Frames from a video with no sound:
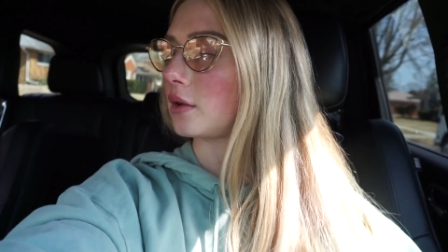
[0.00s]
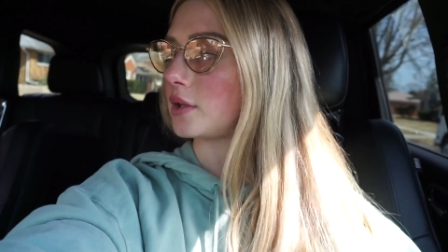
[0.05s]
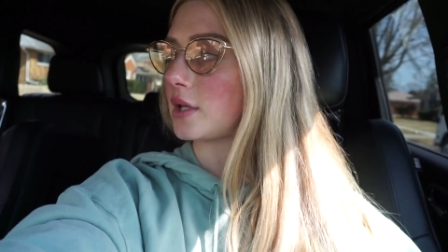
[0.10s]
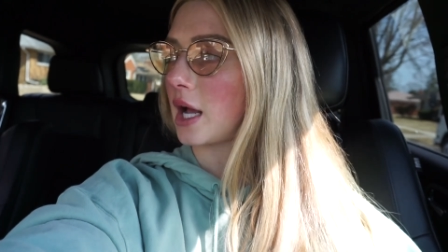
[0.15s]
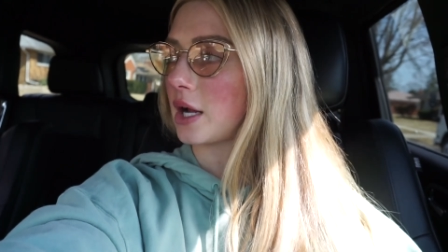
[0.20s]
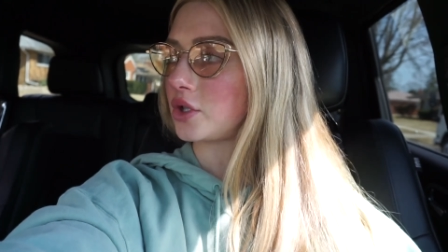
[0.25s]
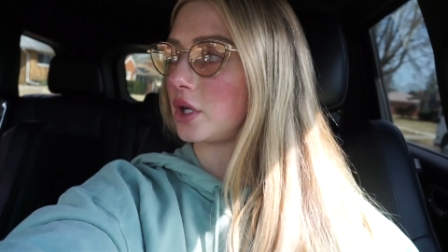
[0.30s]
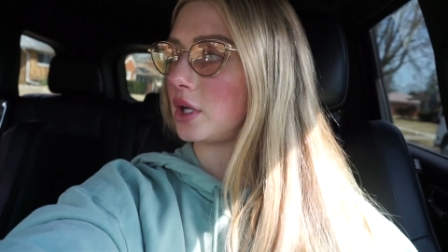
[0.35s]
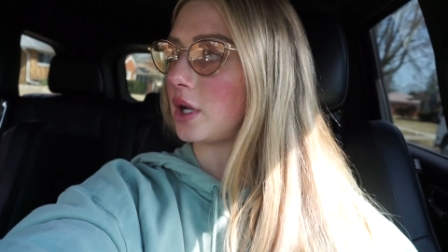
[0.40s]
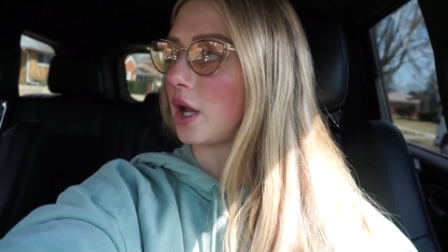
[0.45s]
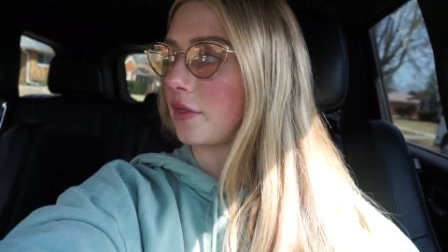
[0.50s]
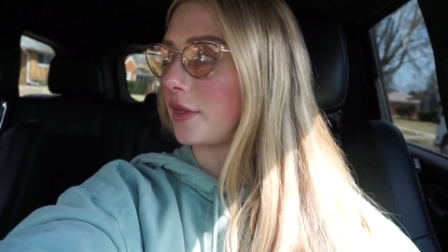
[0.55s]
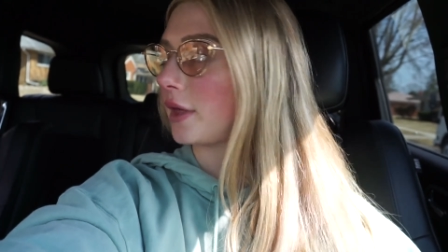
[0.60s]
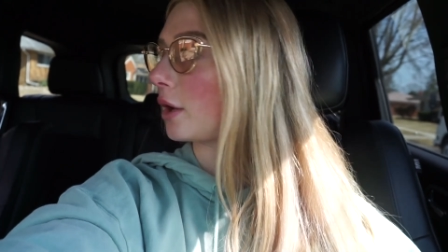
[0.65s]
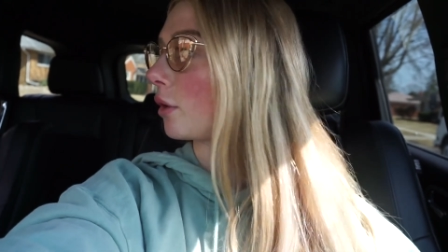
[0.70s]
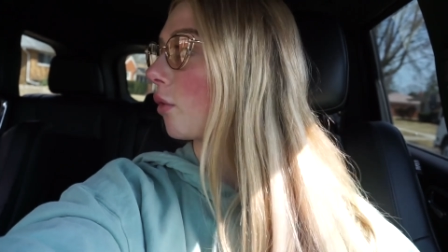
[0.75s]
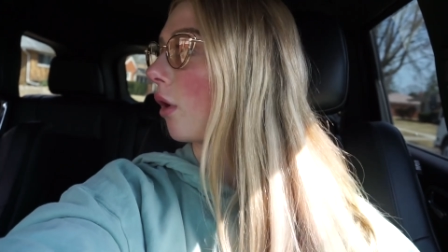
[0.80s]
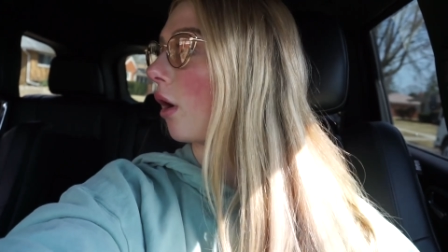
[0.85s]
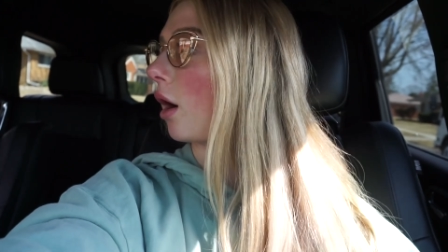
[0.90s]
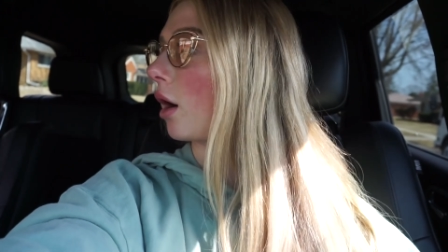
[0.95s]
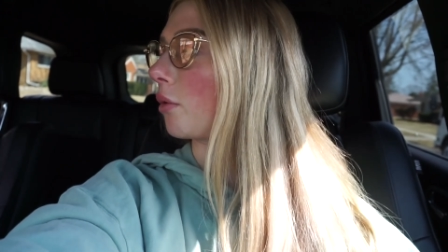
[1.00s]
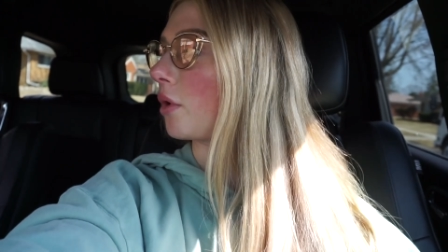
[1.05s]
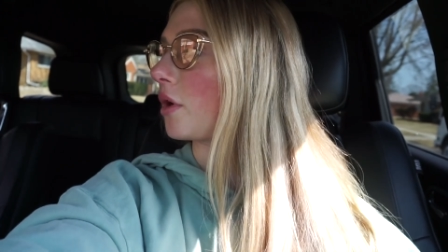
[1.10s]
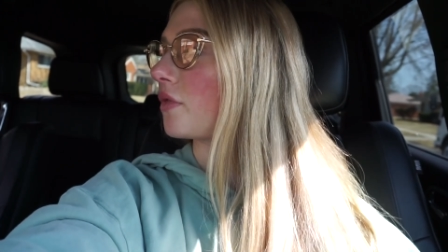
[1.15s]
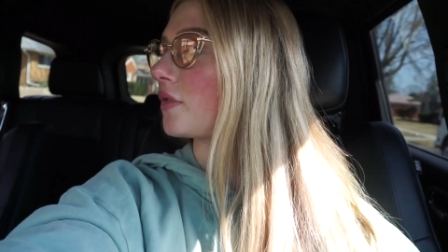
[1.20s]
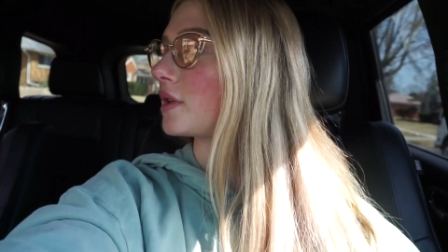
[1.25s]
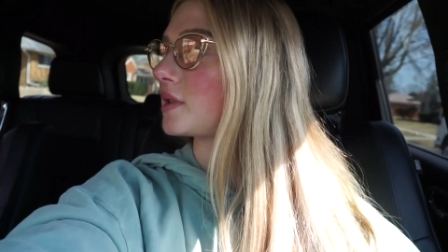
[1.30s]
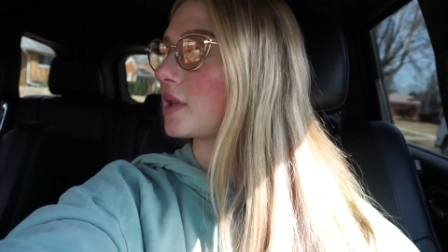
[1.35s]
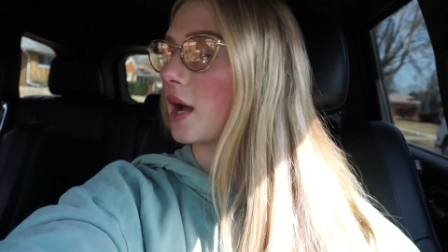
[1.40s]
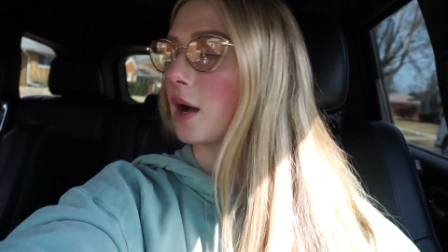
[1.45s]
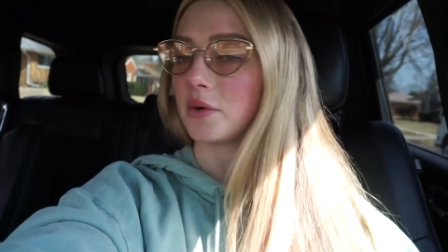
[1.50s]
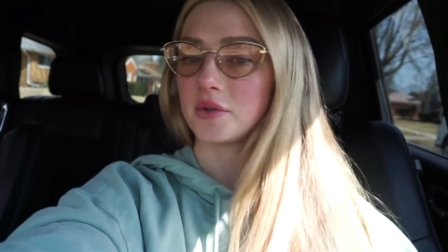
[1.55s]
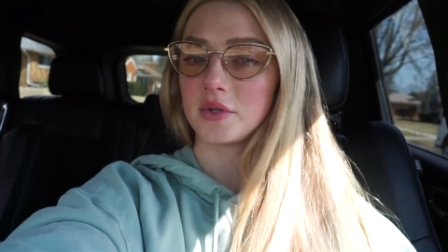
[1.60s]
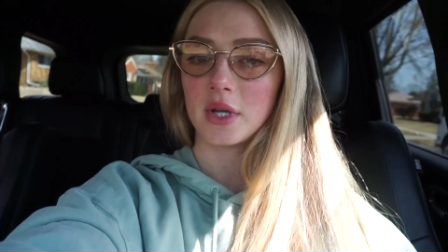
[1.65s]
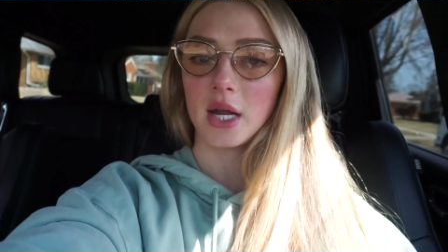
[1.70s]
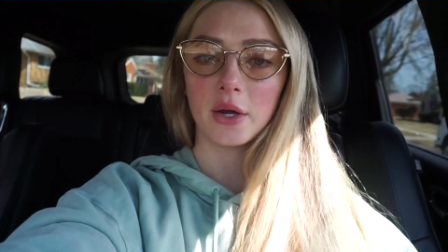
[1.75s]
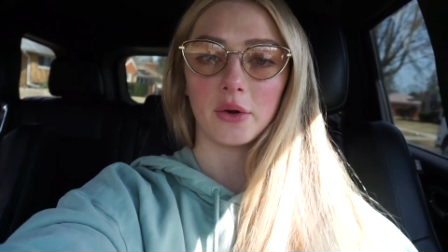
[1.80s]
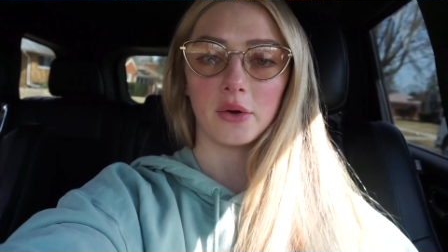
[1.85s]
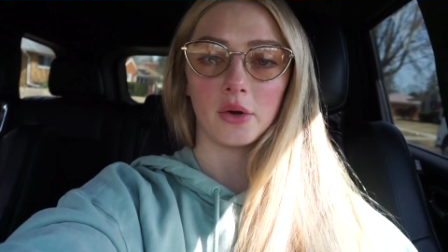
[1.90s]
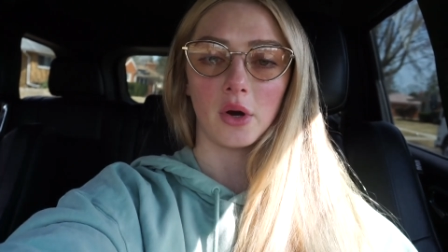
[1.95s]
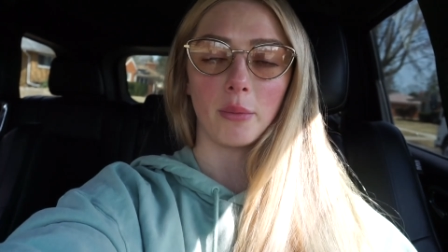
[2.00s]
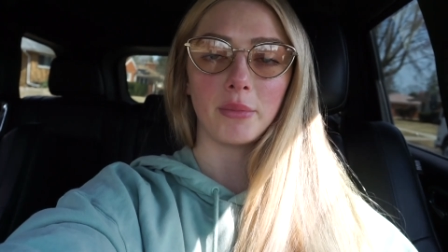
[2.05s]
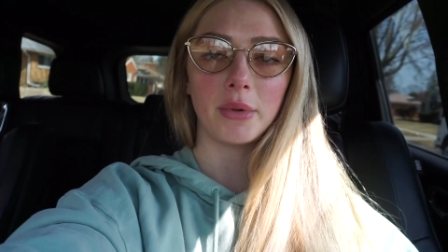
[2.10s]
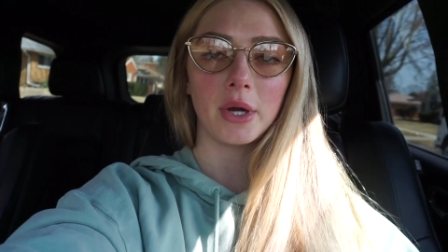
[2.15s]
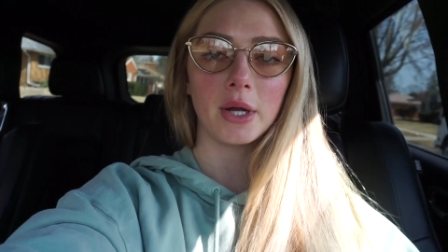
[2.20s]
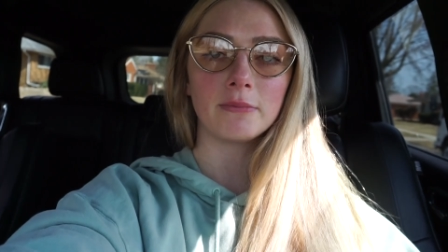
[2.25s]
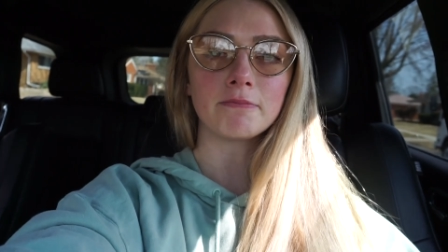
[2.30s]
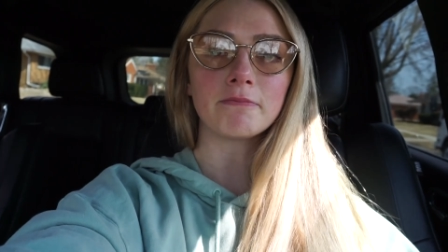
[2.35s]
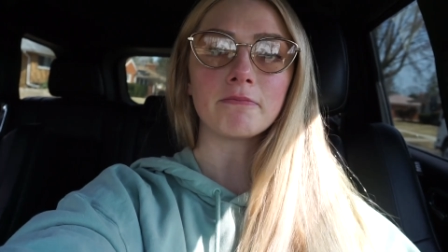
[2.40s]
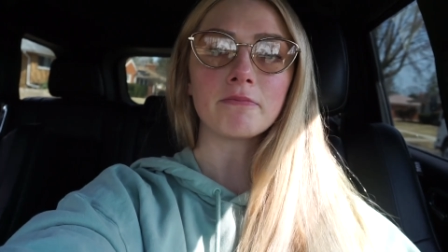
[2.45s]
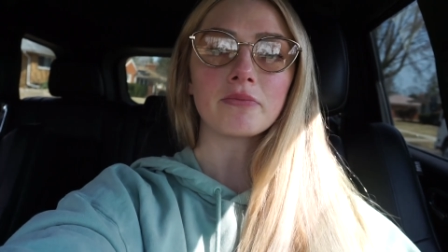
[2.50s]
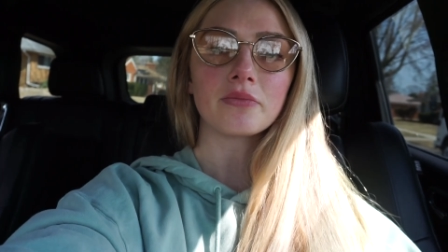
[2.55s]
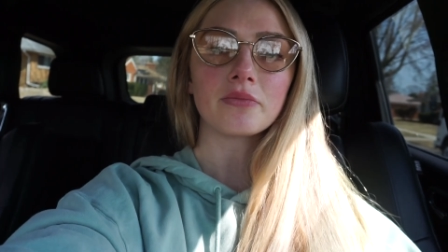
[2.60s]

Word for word: there's actually nothing wrong with this house that I grew up in.